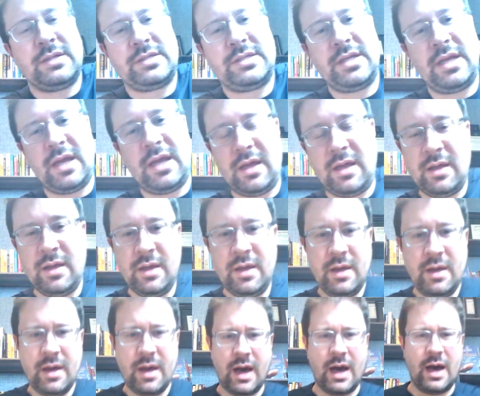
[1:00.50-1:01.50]
can see
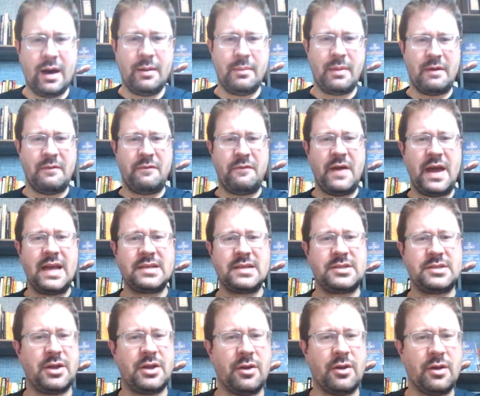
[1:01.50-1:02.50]
my
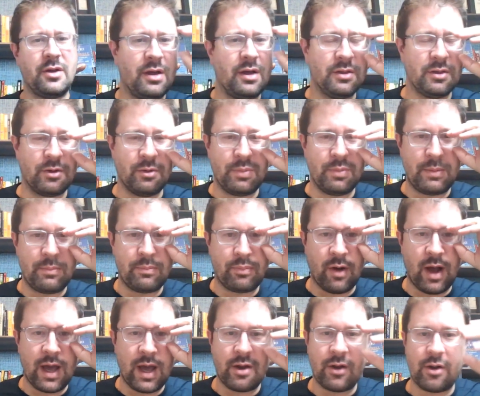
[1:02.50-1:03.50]
face here a little bit
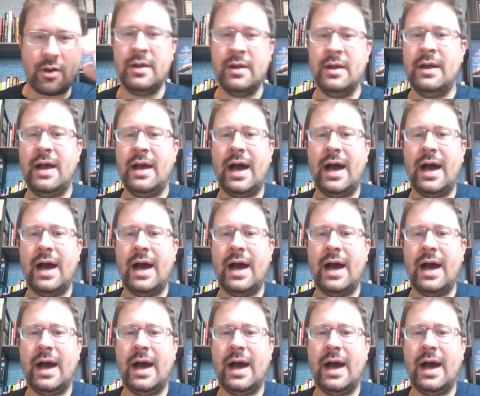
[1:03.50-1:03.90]
brighter